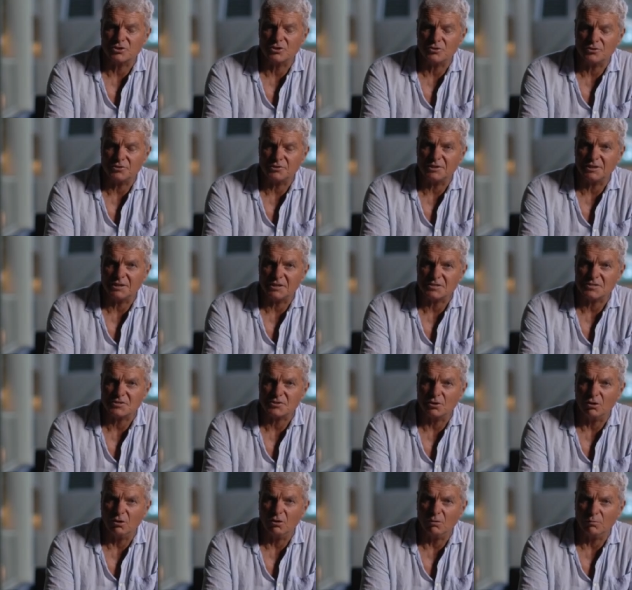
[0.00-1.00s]
who did his
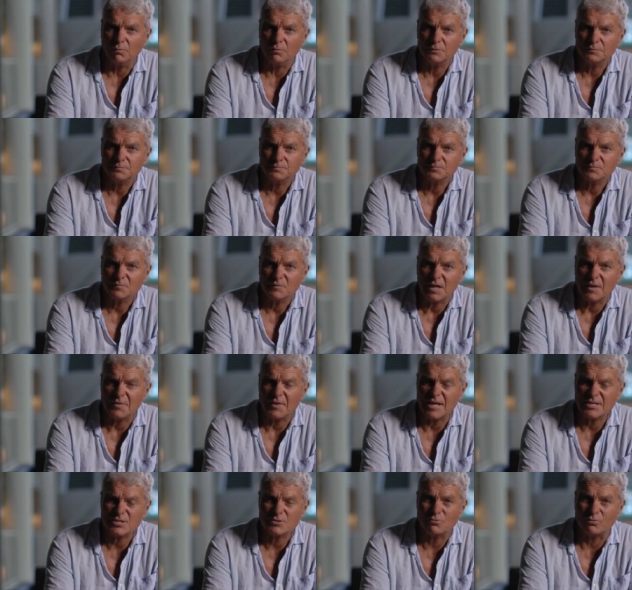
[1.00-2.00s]
job, and
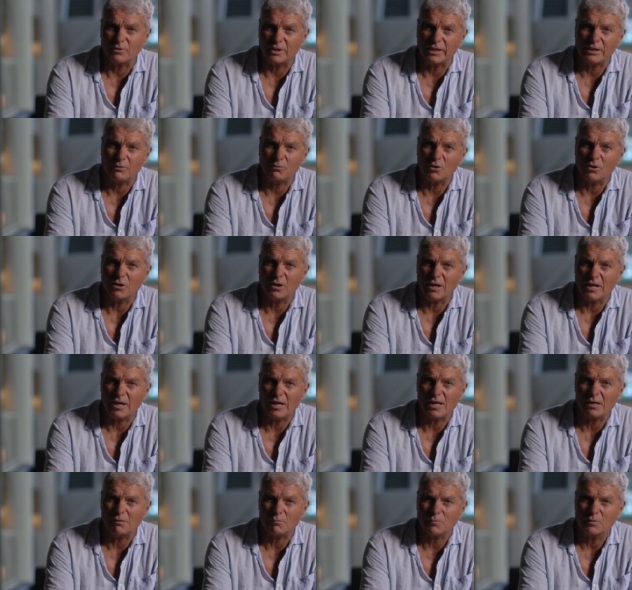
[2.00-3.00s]
that's really what I
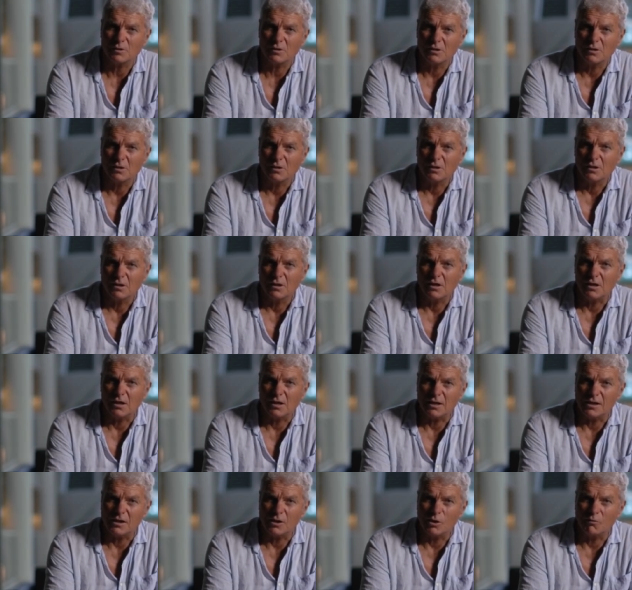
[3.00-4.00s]
am.
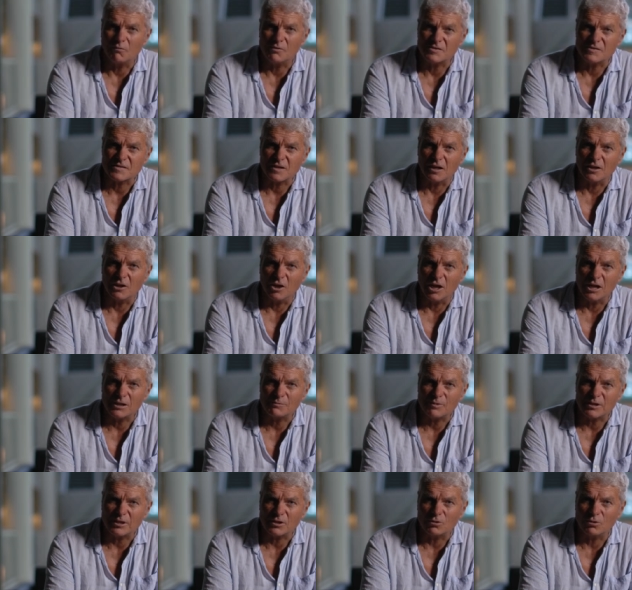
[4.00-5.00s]
Obviously, I like
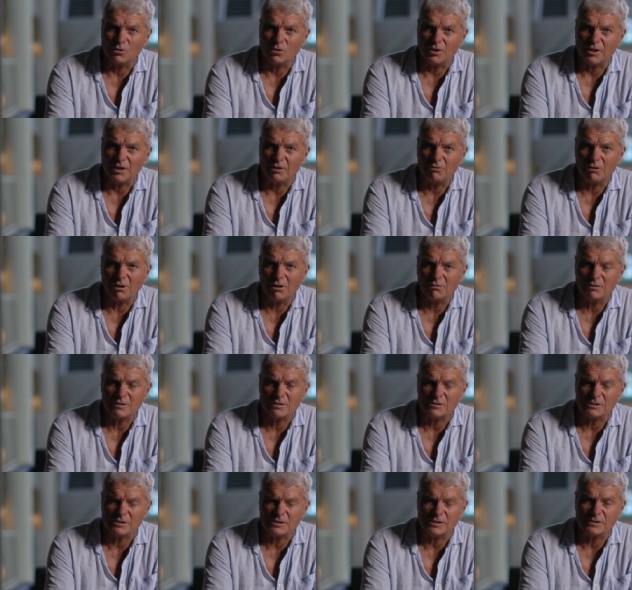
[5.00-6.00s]
being called a hero.
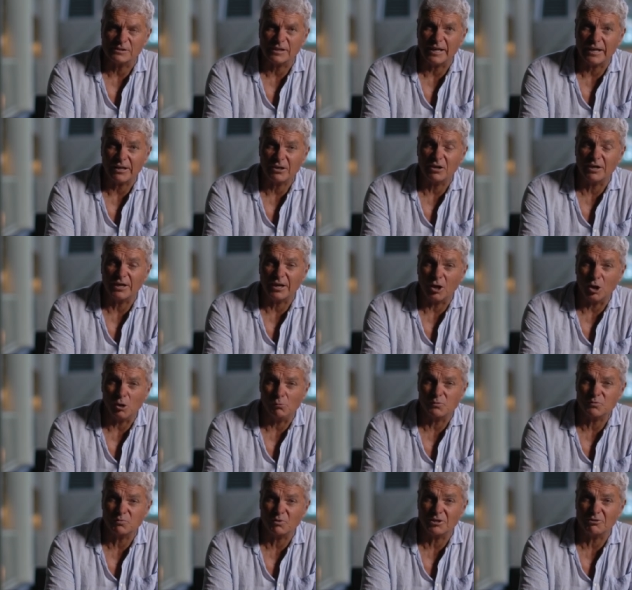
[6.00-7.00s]
It kind of
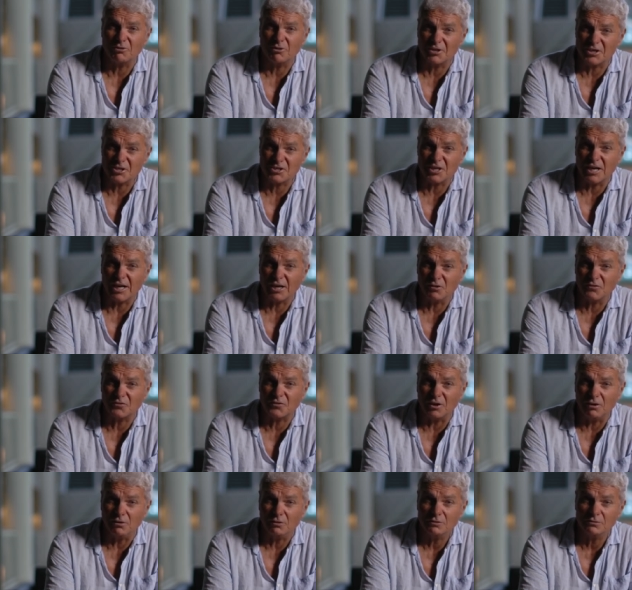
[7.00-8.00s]
helps when you're in a jail
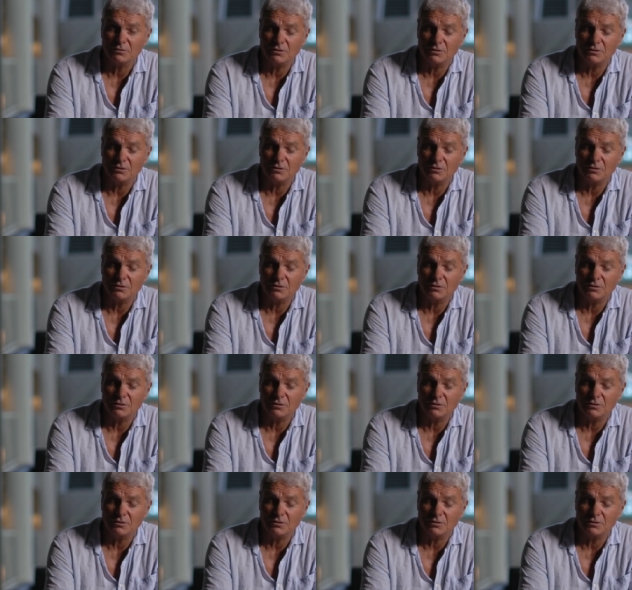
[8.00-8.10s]
cell.